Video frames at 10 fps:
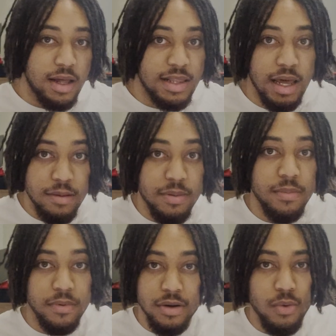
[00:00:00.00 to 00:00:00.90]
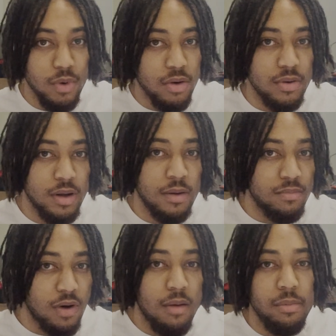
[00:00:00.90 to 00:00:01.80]
lot of people in the world
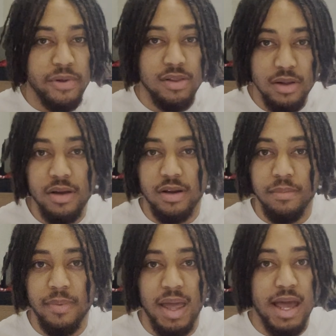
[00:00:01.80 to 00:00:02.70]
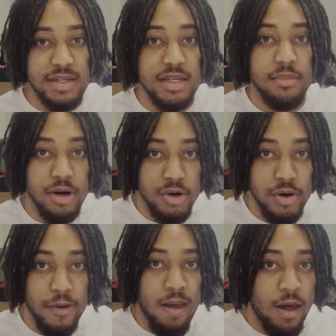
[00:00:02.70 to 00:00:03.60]
probably look at him as a
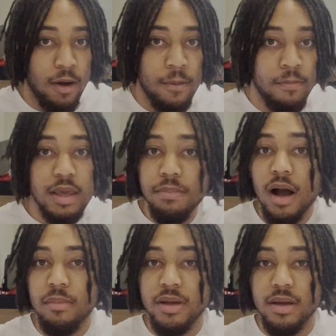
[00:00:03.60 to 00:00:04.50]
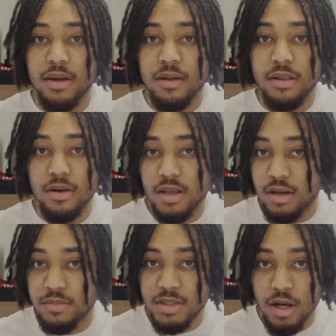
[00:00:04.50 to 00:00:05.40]
murderer. Hell, he probably looked at
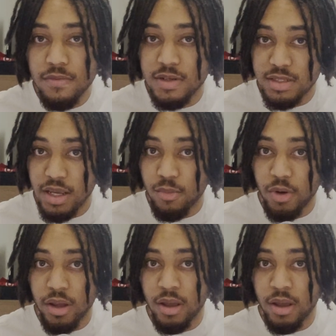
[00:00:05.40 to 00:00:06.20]
himself the same way